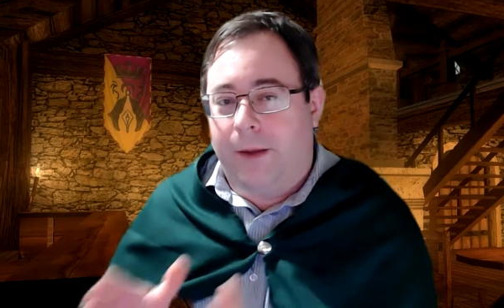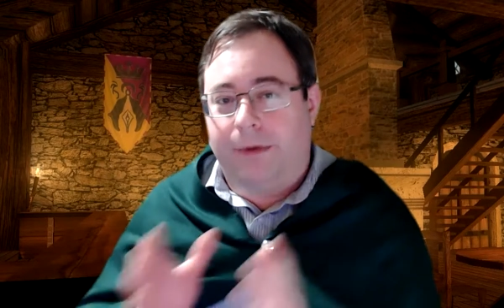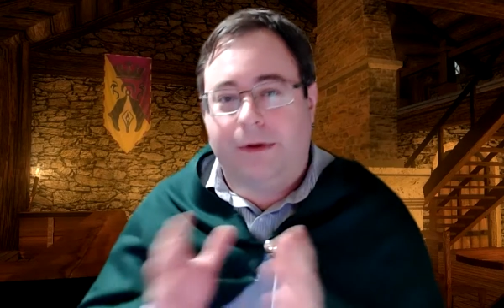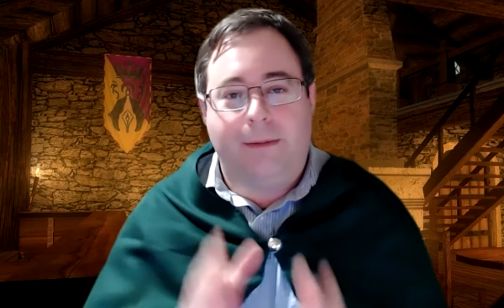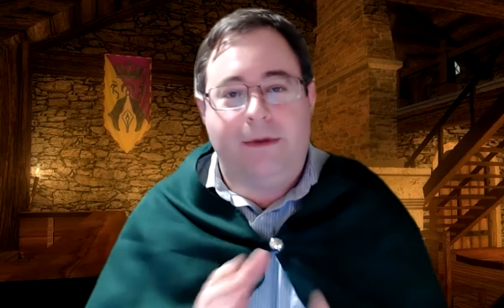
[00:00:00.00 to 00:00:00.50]

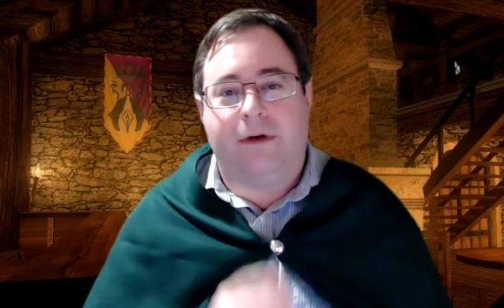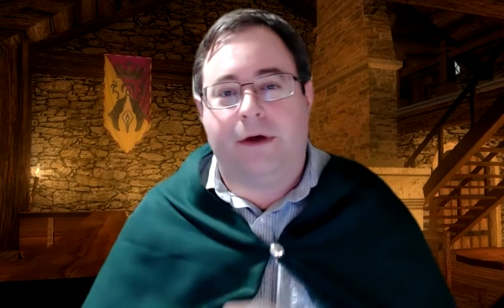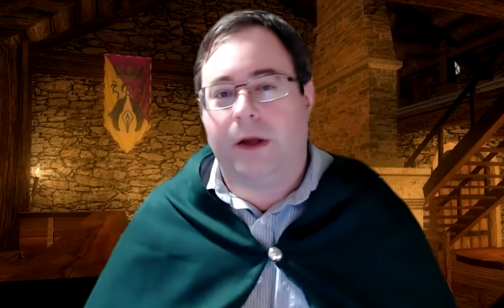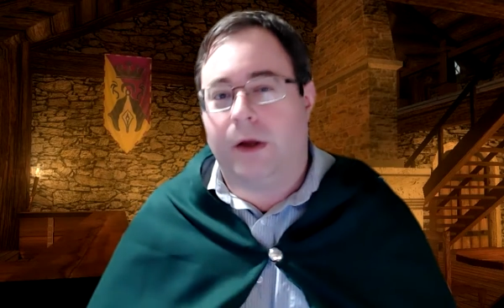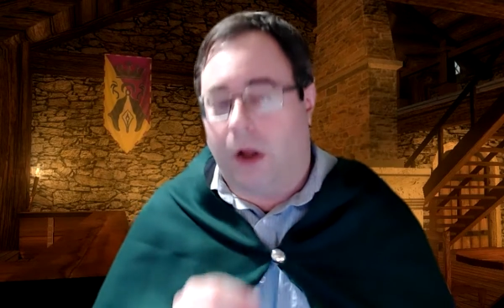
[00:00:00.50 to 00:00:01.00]
but let me tell
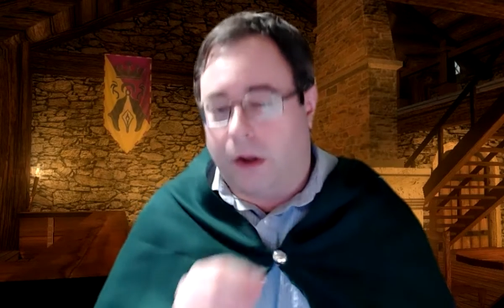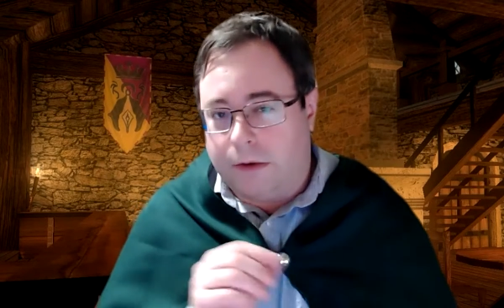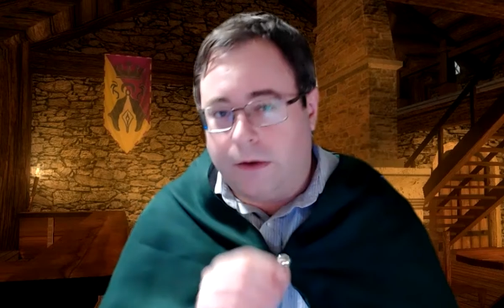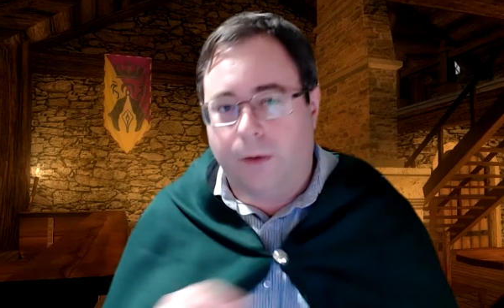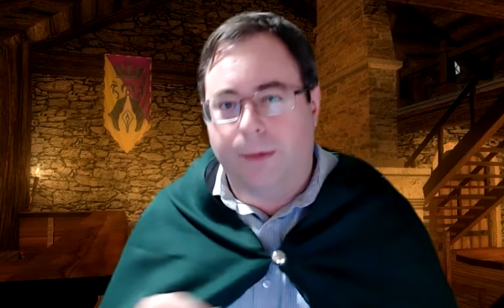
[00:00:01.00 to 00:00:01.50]
you a
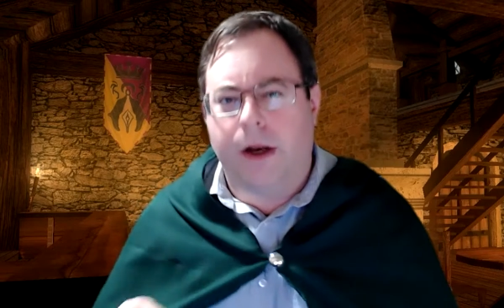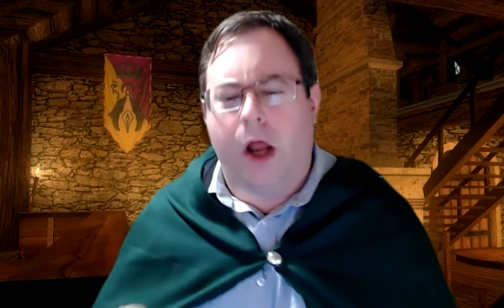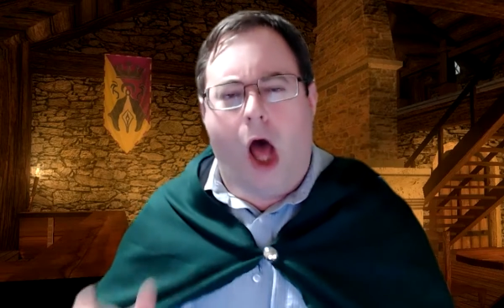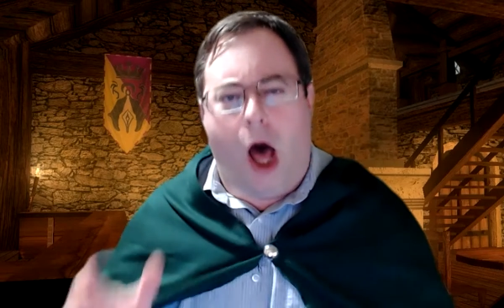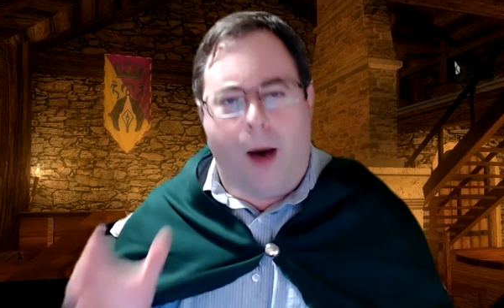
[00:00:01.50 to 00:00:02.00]
little bit
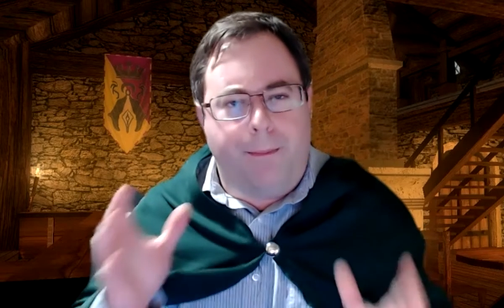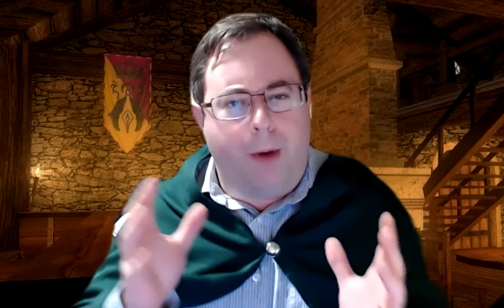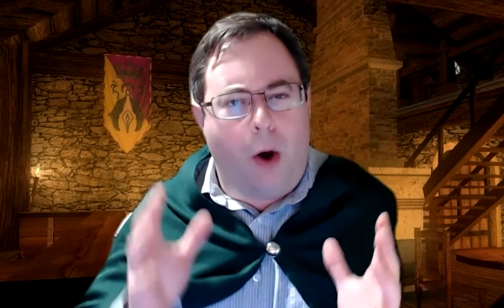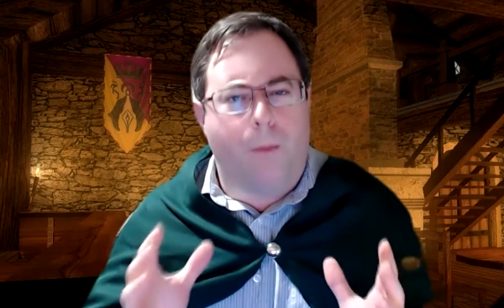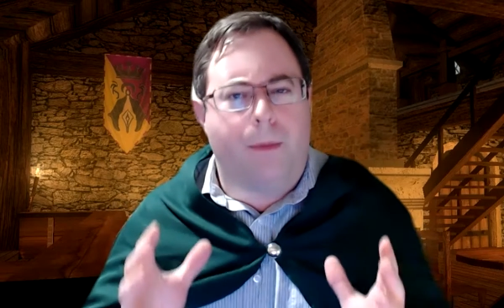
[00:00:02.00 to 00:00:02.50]

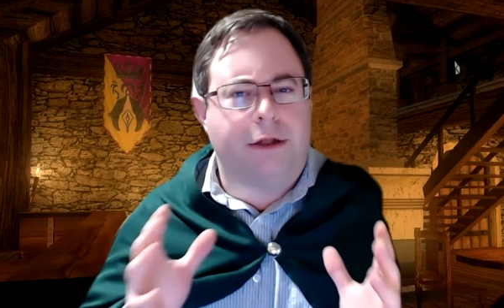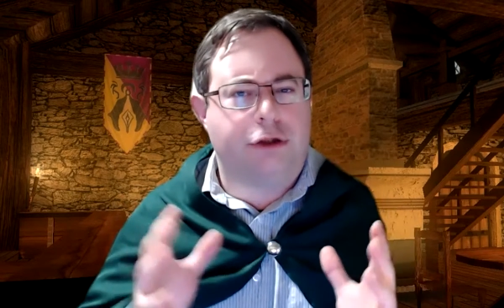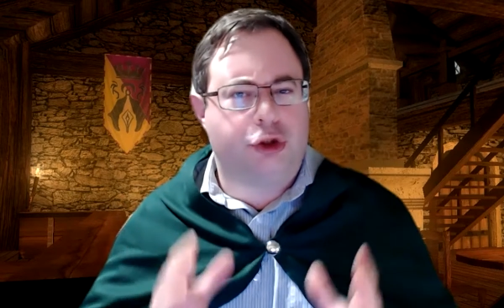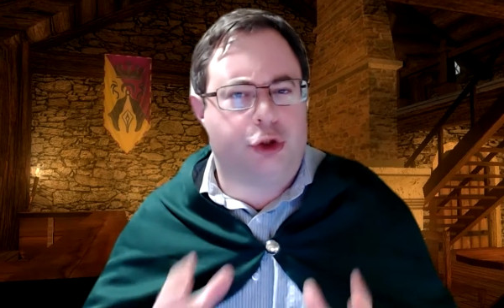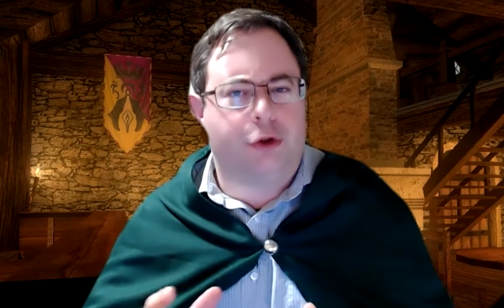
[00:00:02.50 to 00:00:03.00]
about my
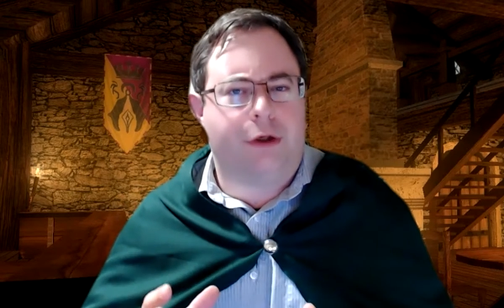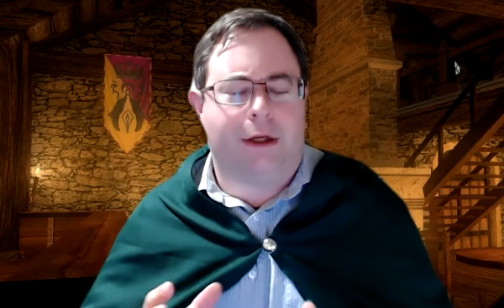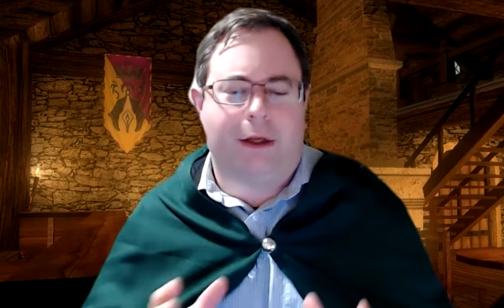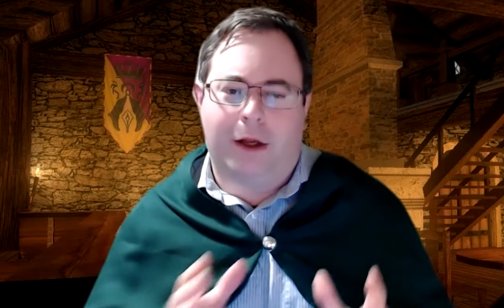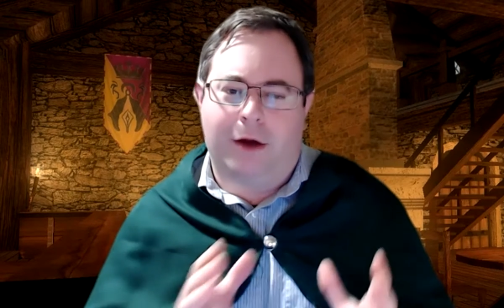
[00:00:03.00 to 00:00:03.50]
journey